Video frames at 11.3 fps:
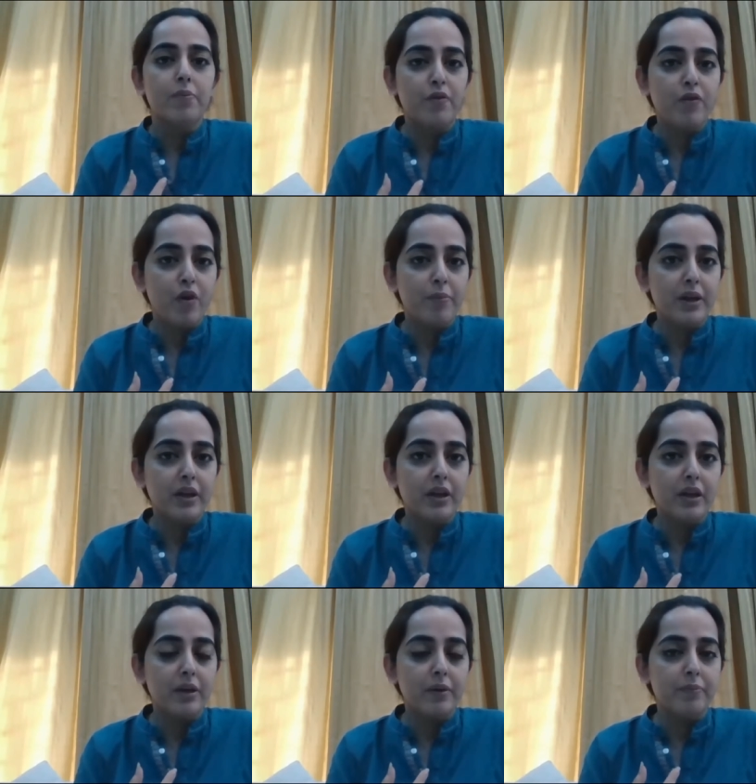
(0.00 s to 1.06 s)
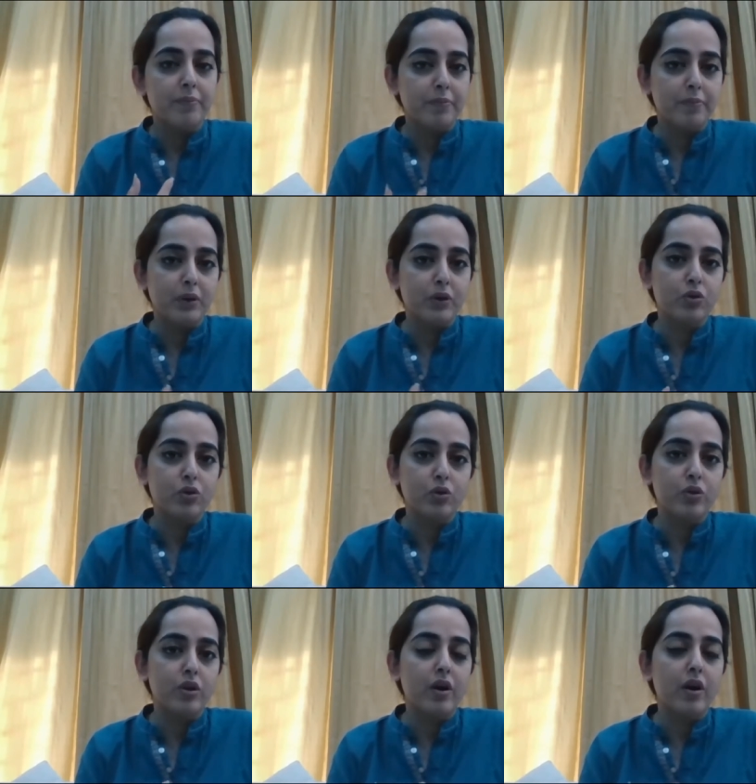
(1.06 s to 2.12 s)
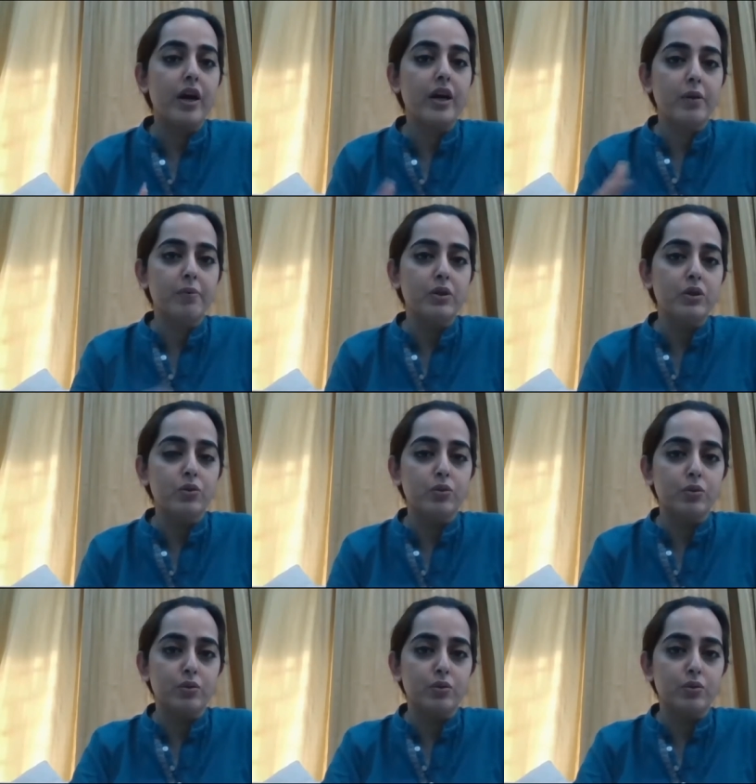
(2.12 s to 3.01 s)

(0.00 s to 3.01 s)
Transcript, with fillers: performing um, because you know they're unable to.